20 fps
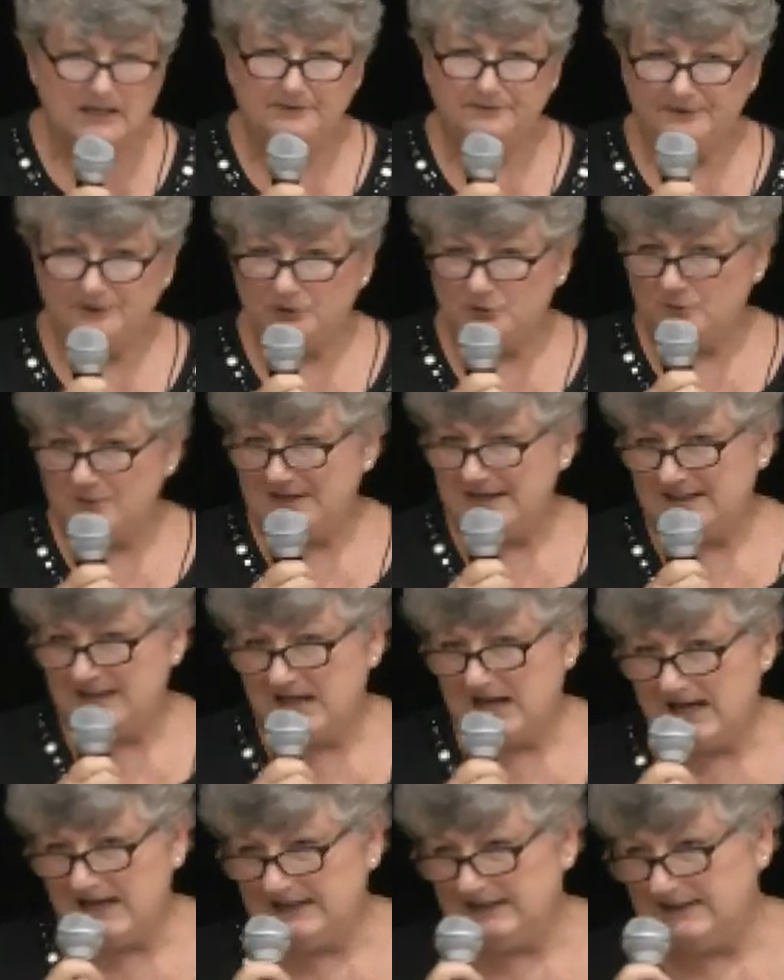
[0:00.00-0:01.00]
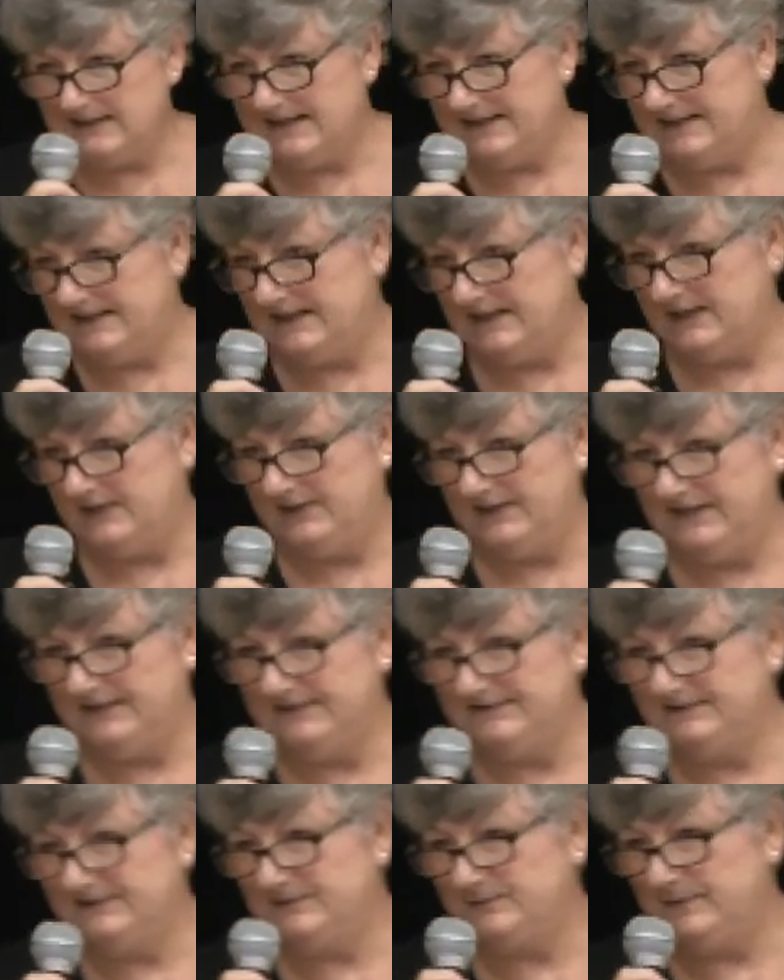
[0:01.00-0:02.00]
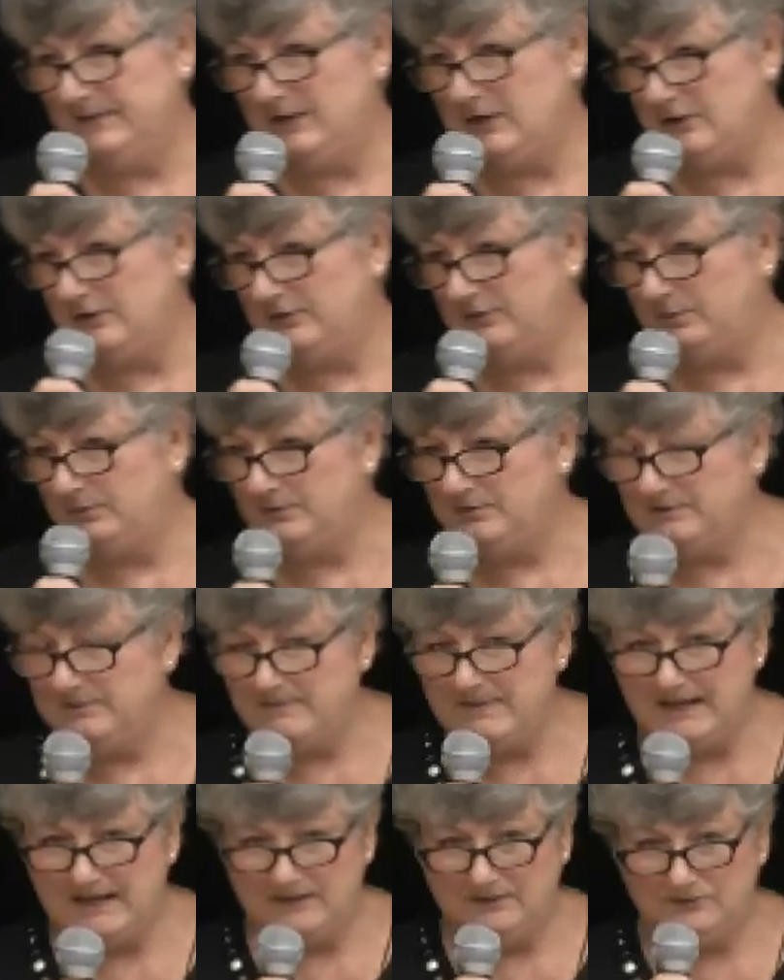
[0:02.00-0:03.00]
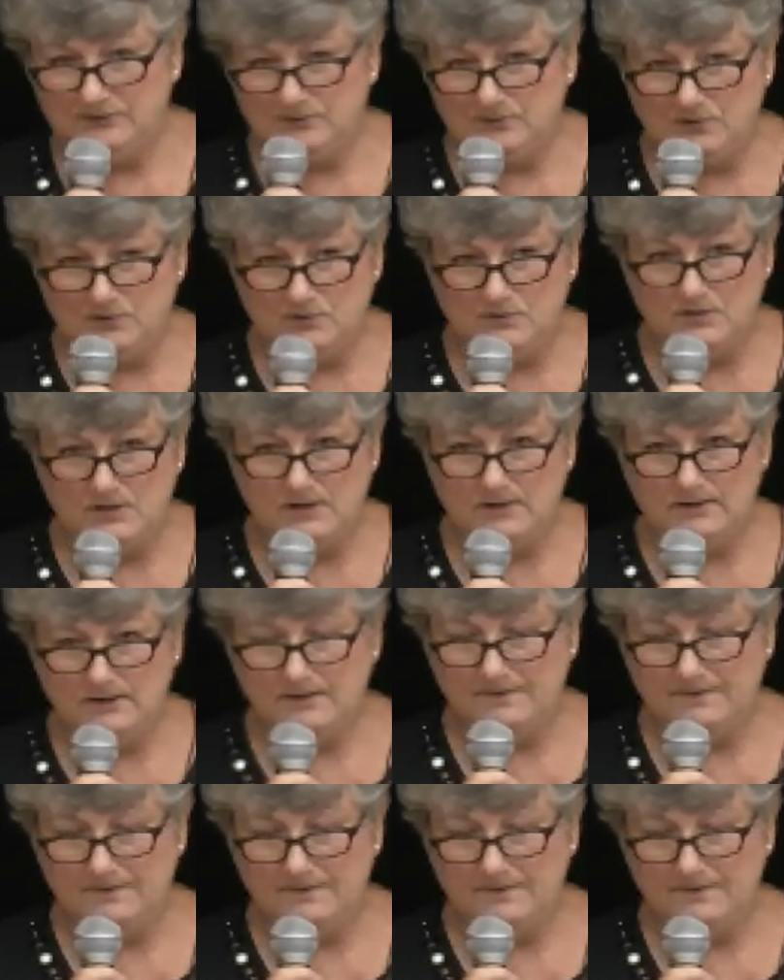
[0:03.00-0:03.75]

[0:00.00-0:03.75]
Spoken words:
The green highlighted areas as we go through the manual,